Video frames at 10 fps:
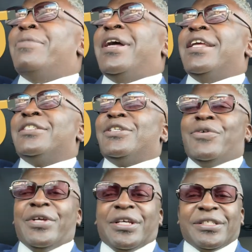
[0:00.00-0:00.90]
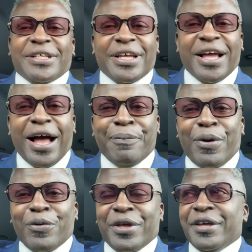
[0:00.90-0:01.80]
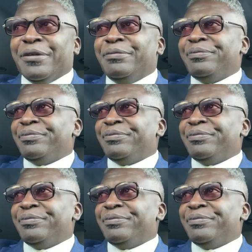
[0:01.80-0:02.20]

on, let's do this. Hop on in.